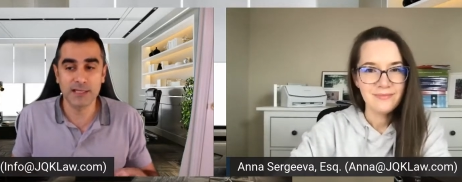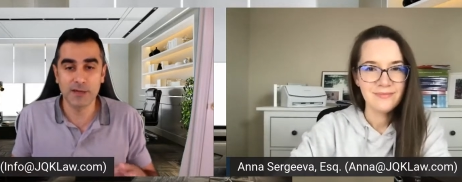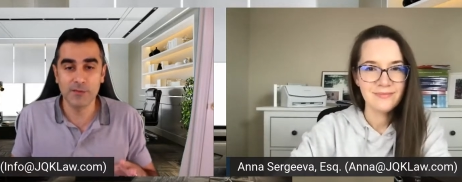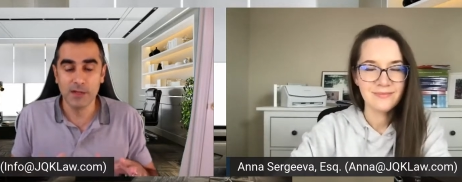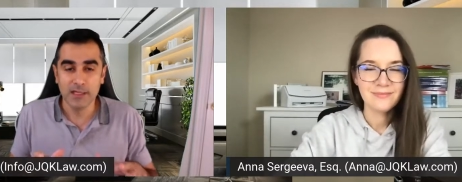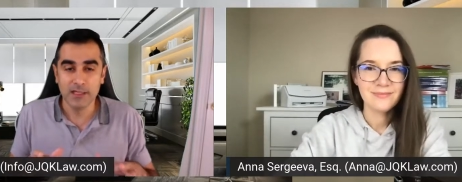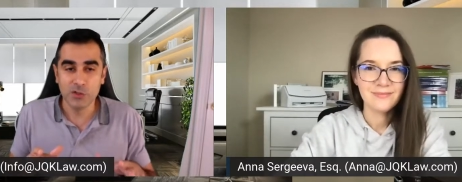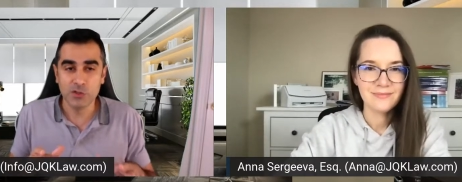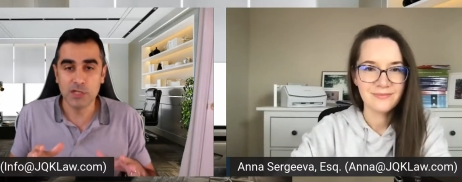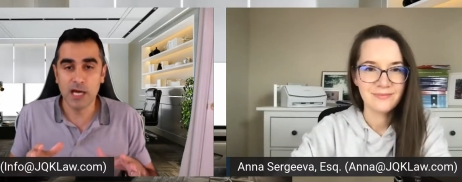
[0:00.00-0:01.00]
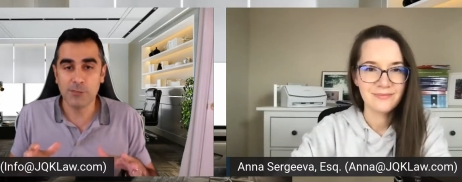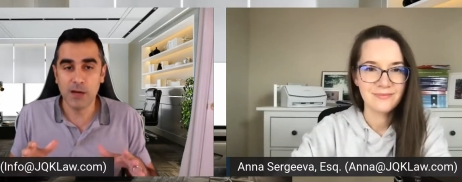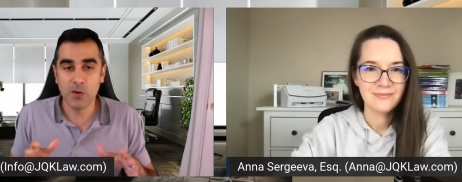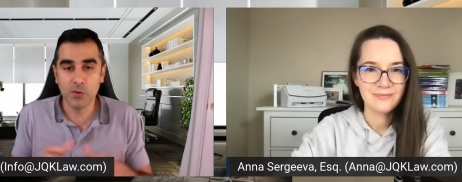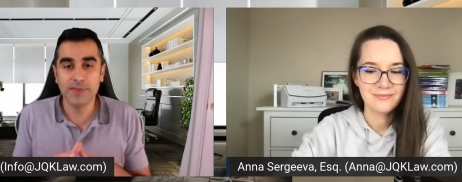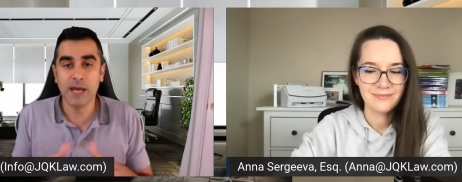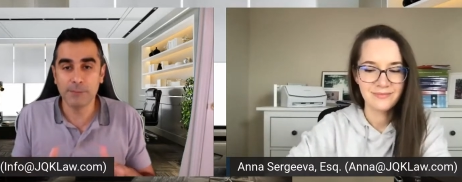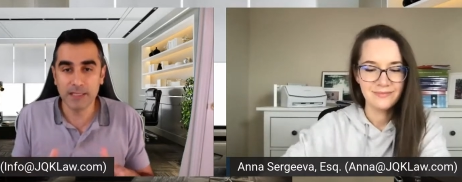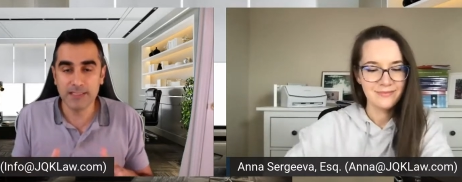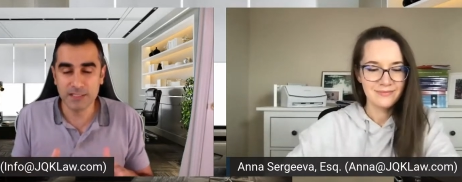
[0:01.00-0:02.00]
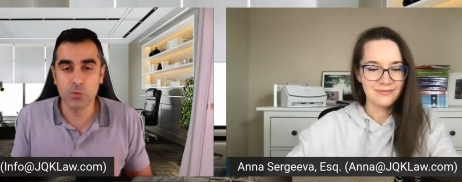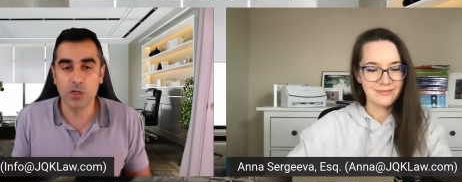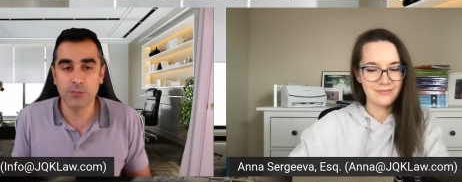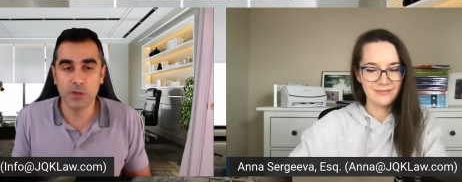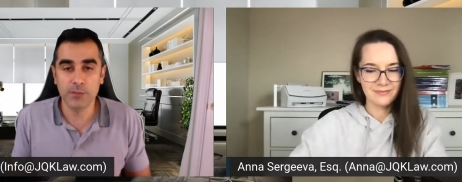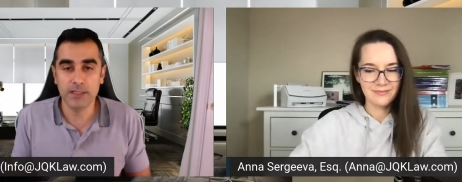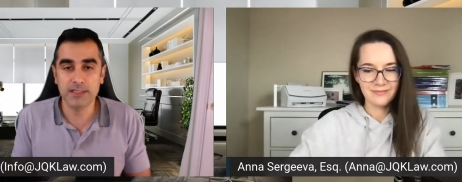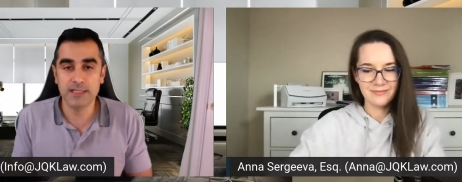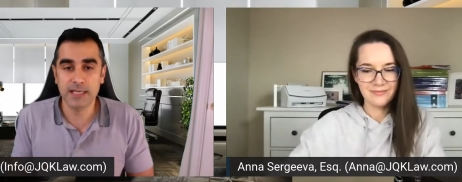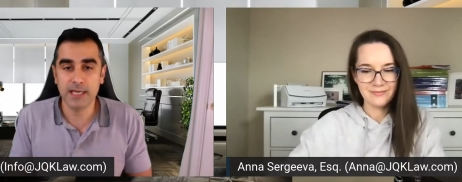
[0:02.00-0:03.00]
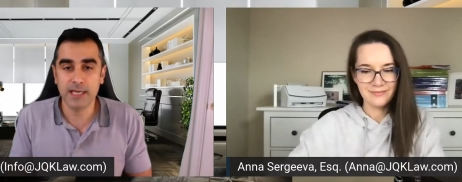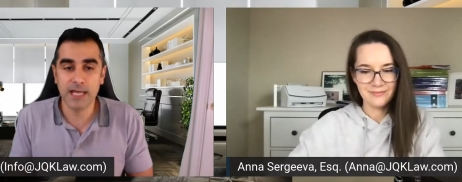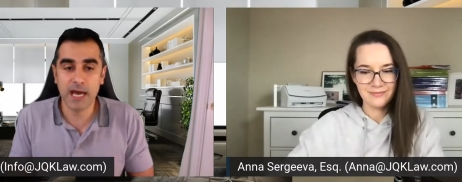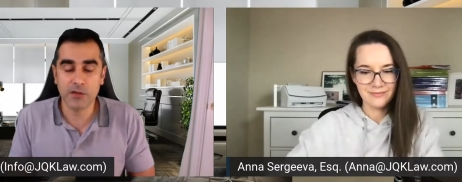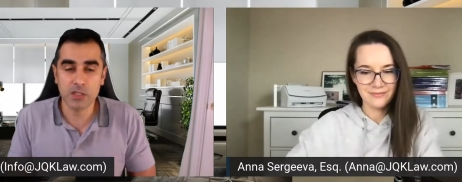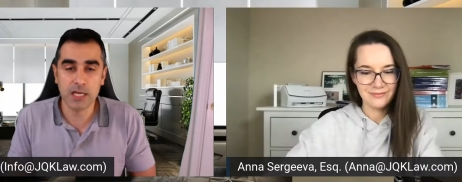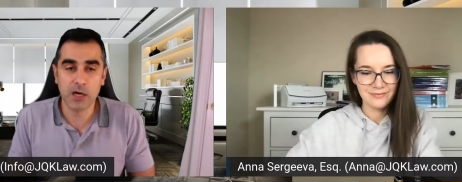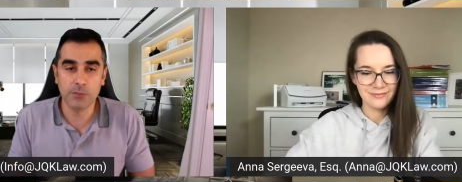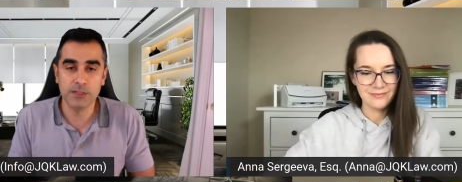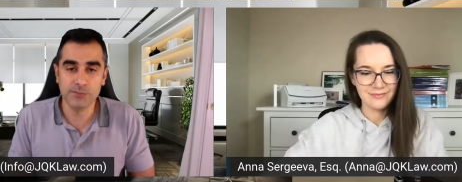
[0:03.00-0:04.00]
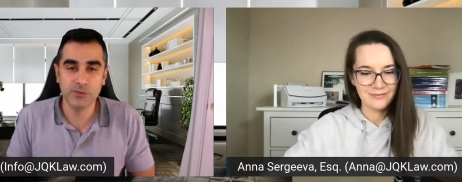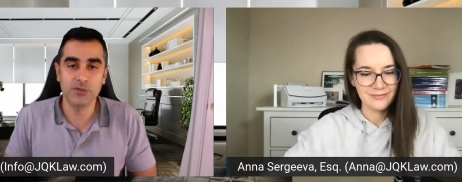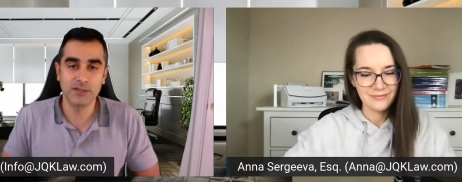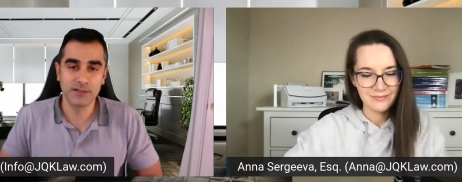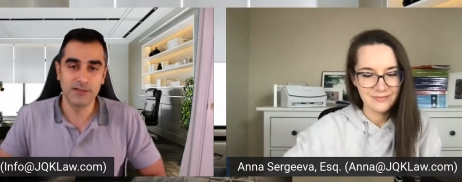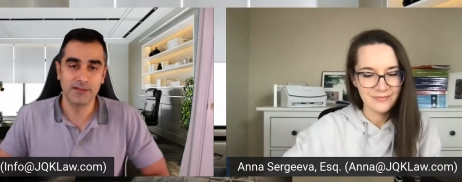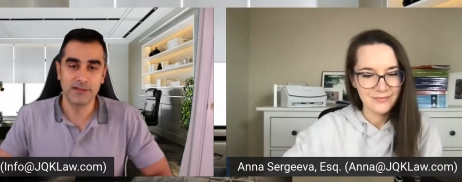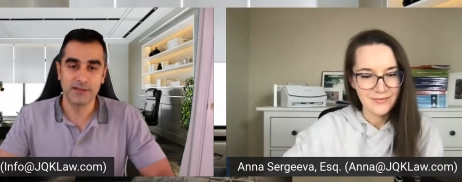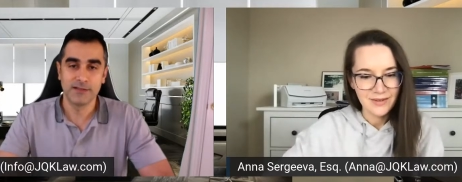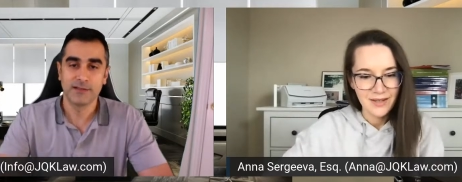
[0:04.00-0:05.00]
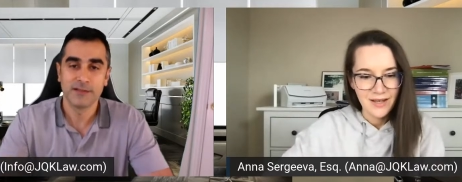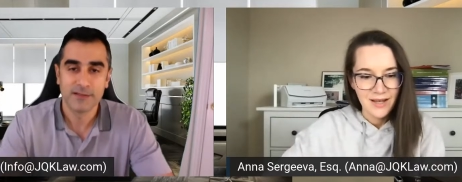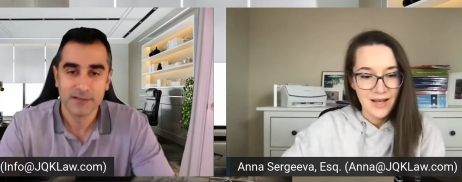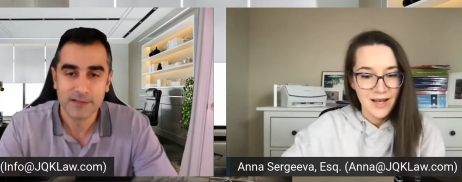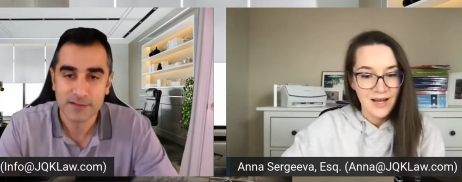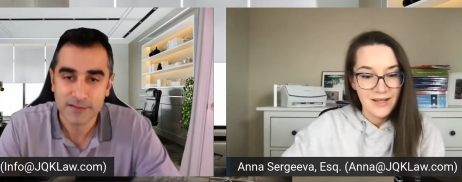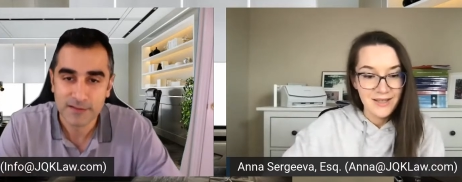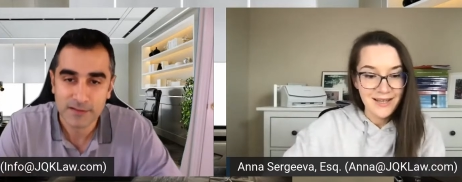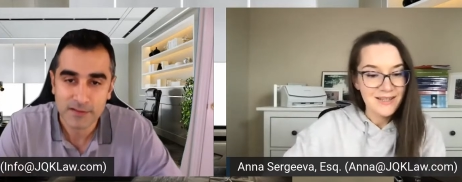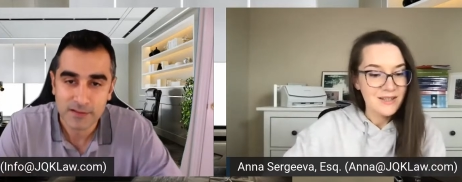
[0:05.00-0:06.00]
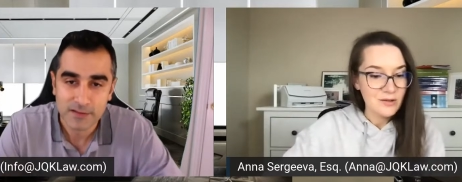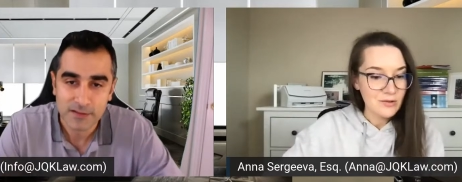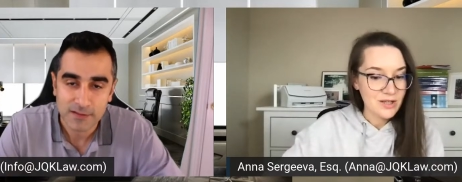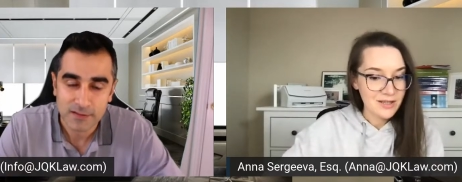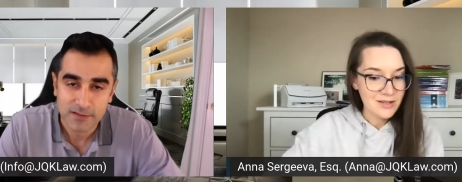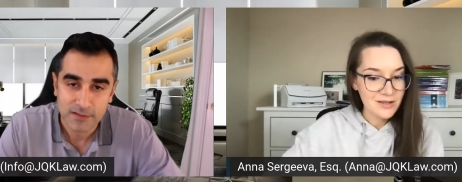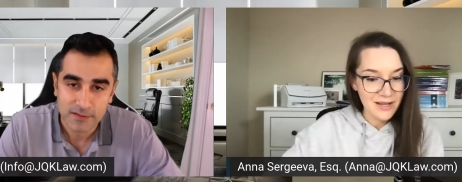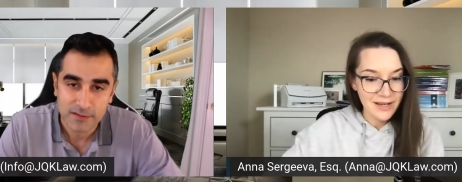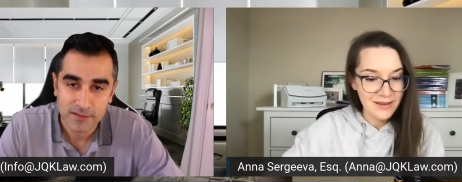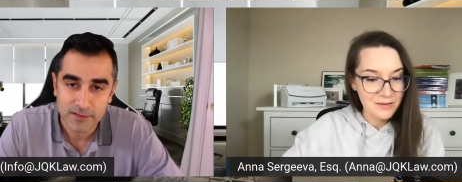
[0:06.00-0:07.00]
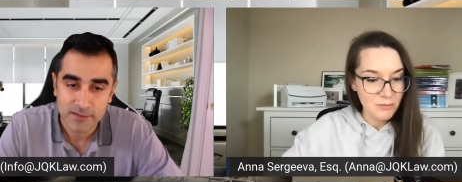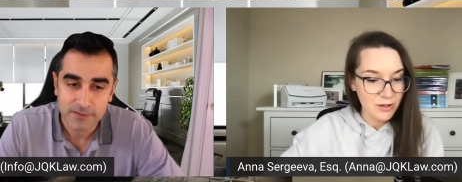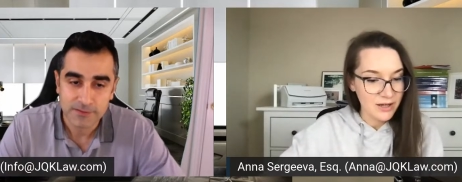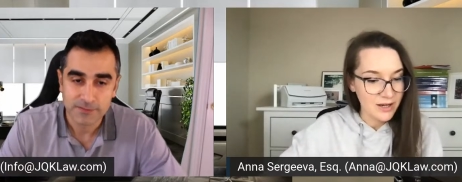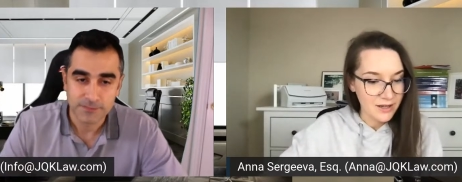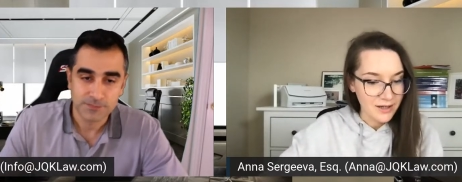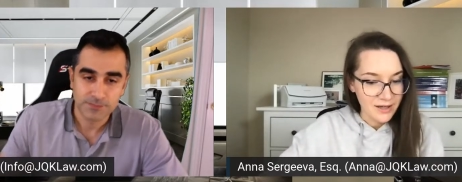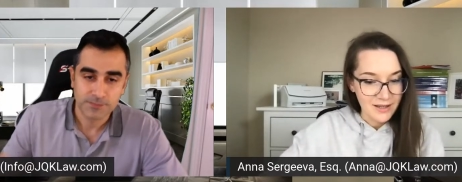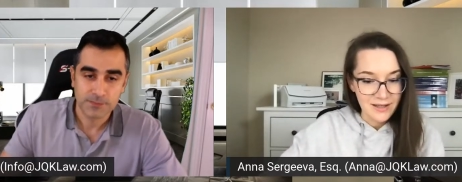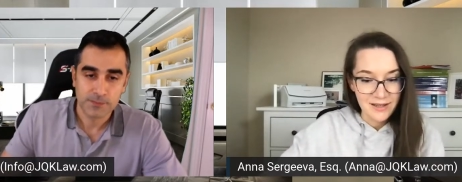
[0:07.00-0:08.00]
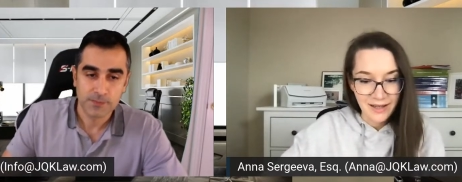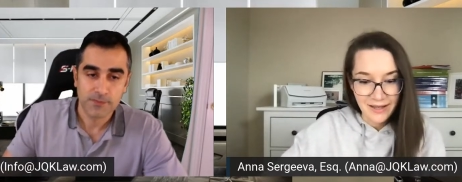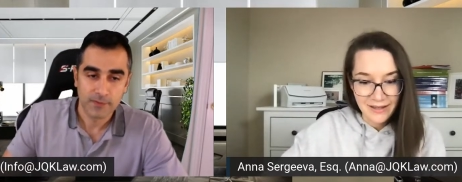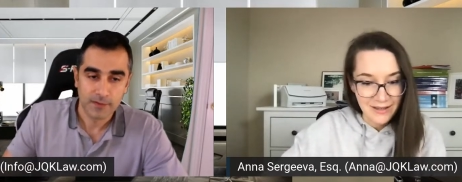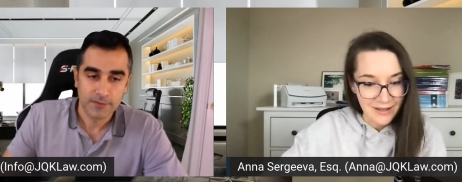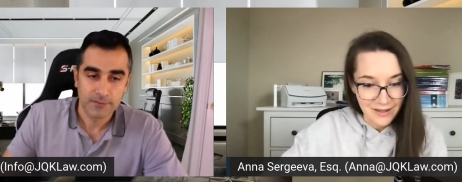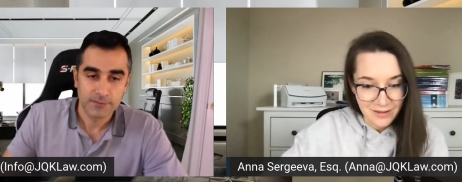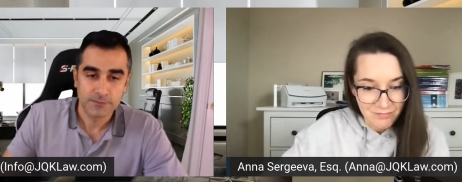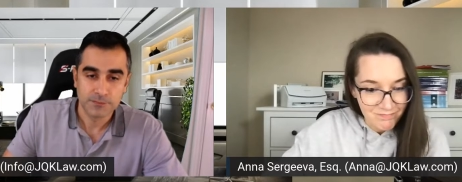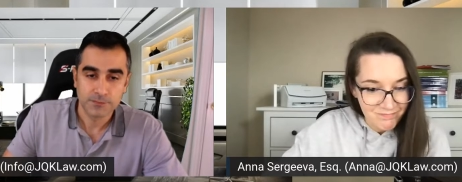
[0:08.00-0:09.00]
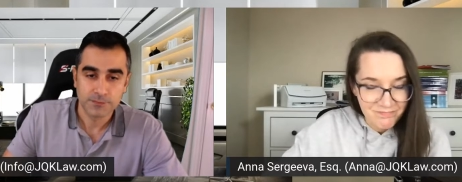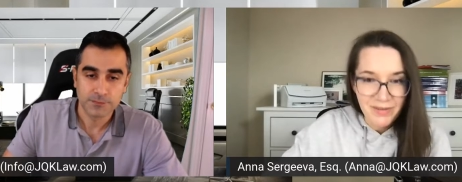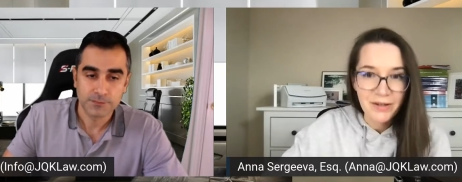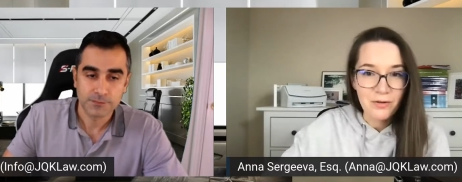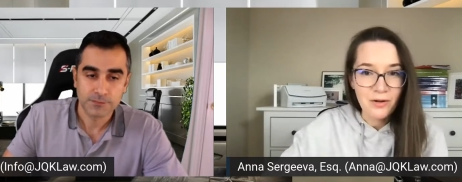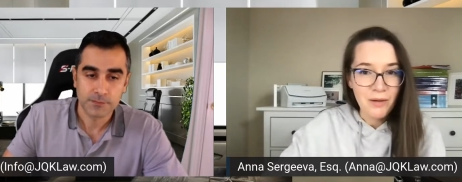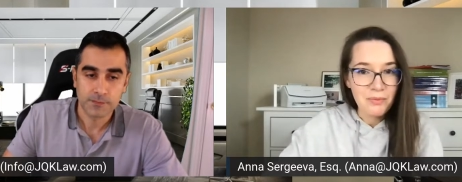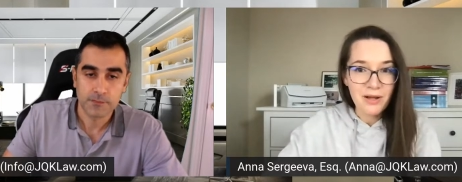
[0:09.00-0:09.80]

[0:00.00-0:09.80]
Speaker 1: Uh, could you talk about what that means, these work permits, and, and how it's going to help people?
Speaker 2: Yes. So just today in the morning, like um, I don't know, a couple